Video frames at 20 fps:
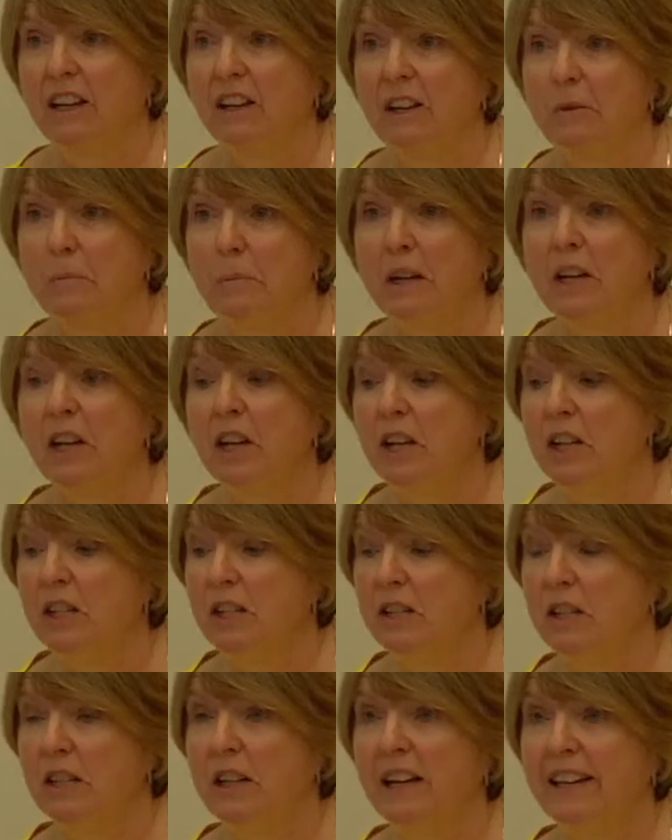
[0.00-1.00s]
going. But
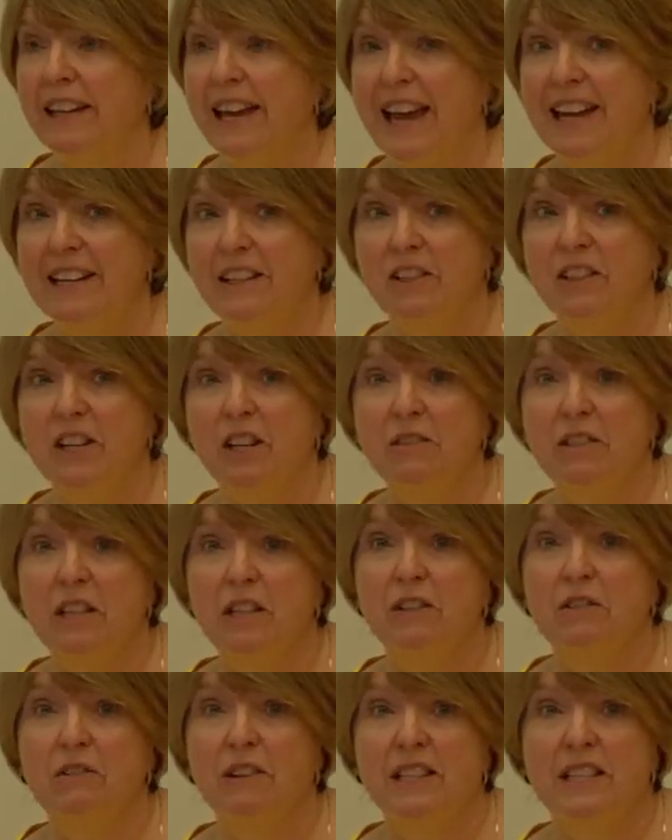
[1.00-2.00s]
again, don't
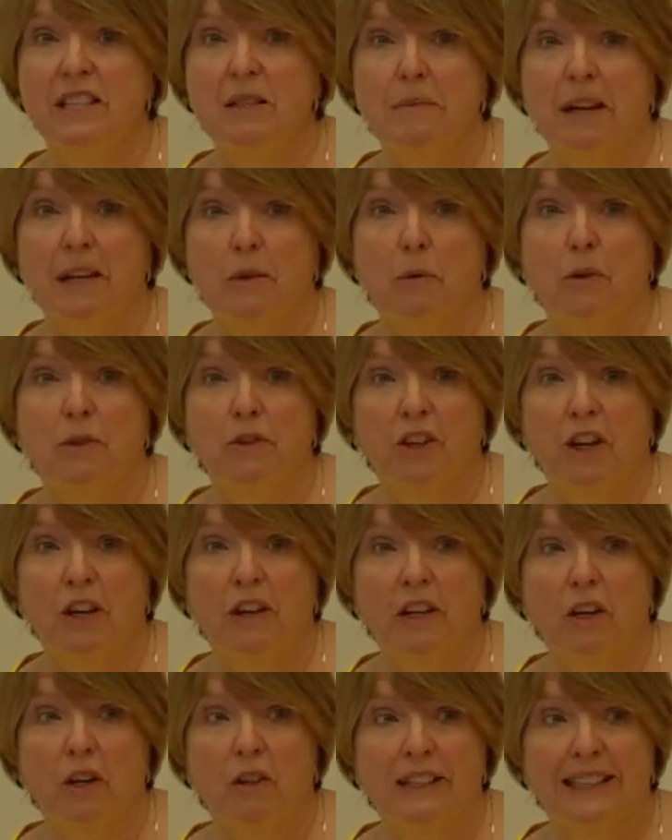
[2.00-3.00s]
underestimate what's
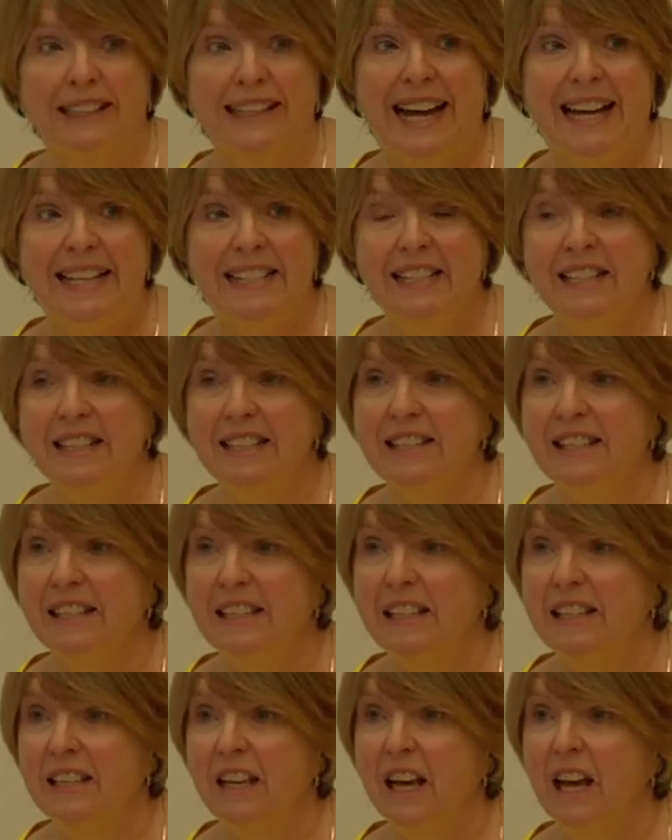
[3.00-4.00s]
going on. Land is
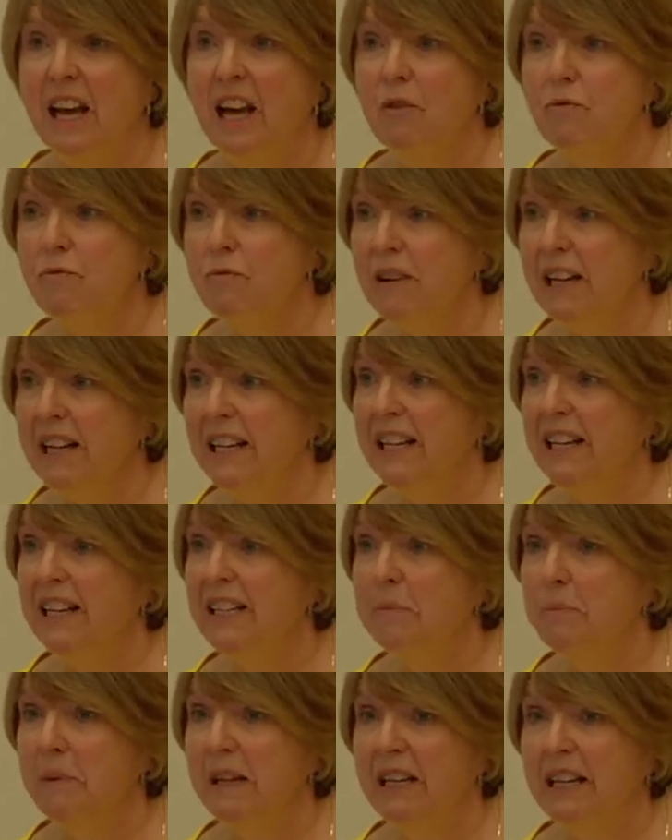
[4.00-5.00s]
seen really
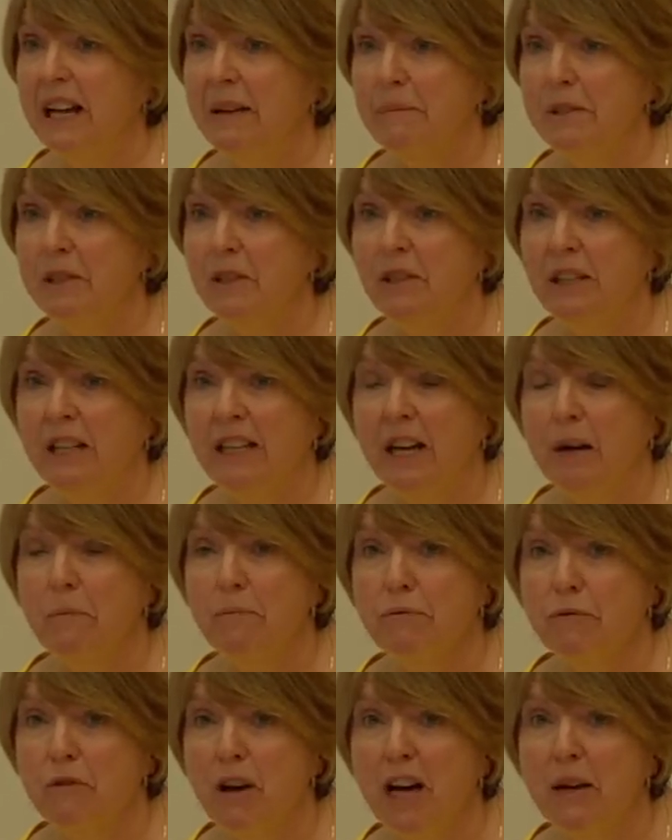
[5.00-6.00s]
as being absolutely a
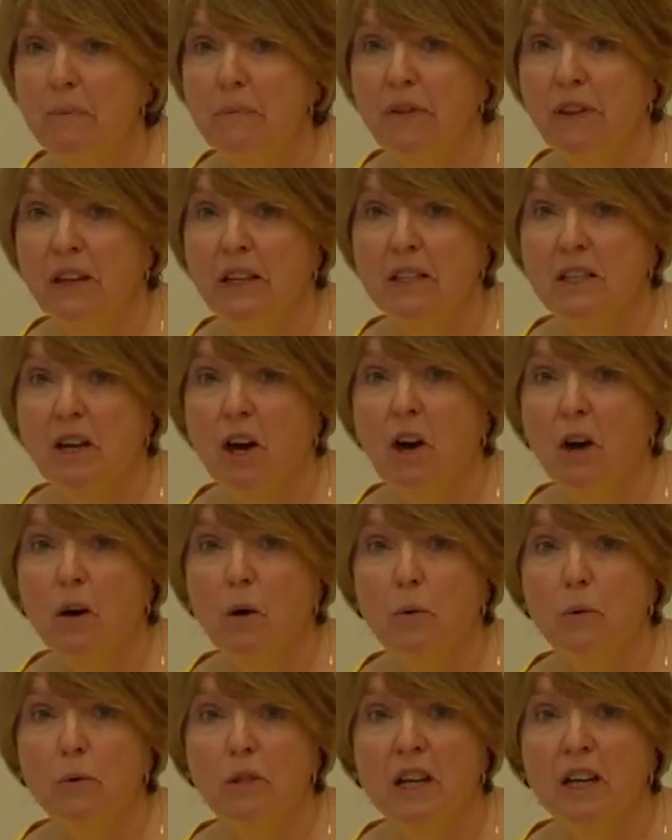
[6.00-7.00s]
prime thing to
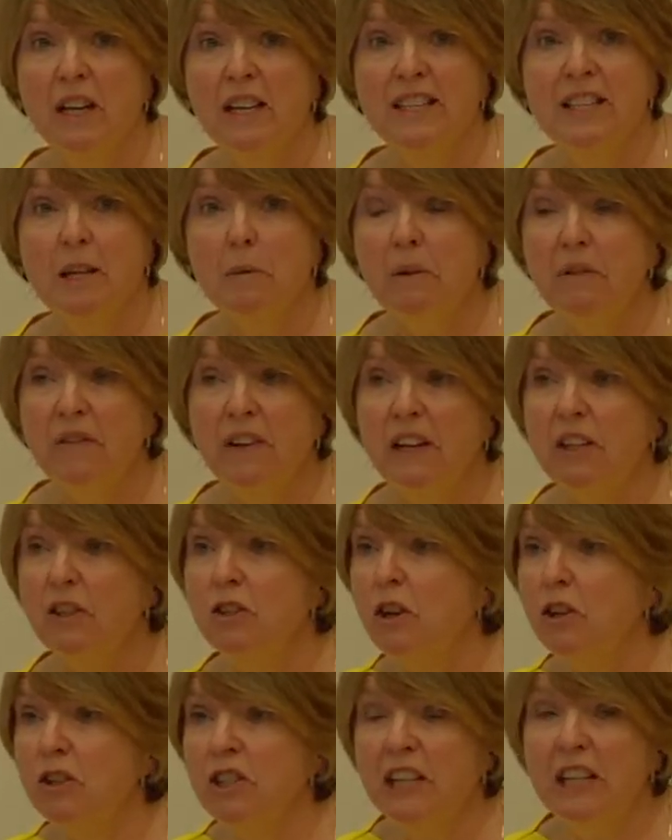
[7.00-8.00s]
hold, some of it
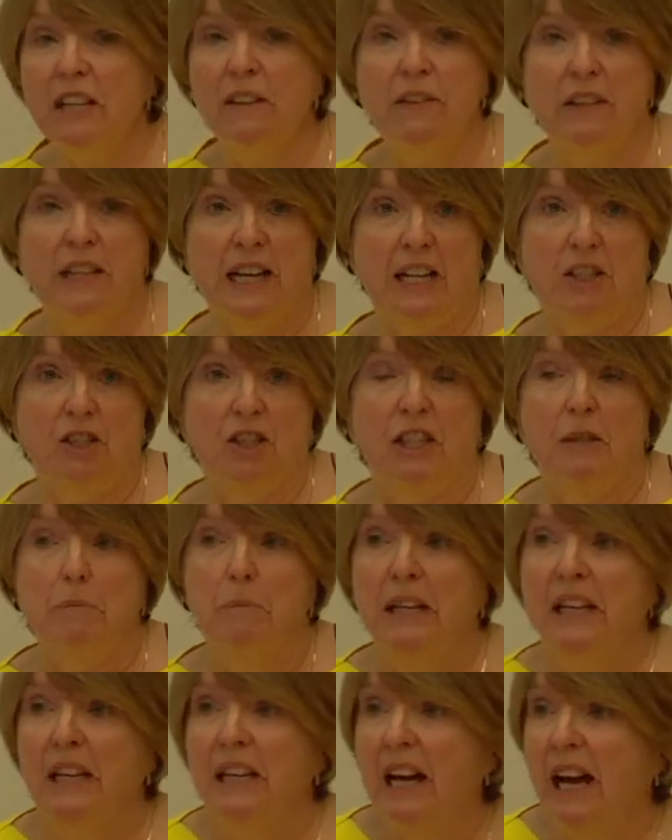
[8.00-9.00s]
not even actually
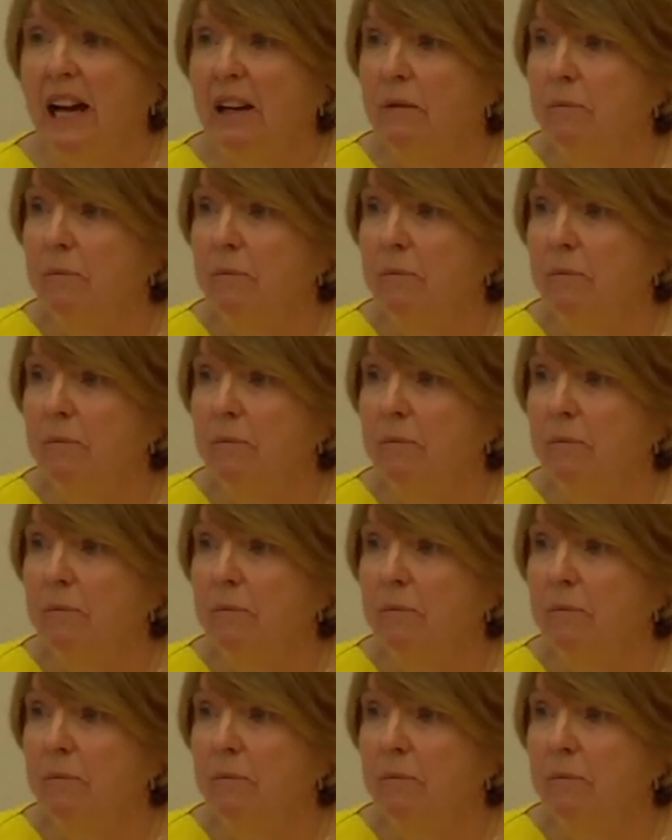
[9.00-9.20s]
being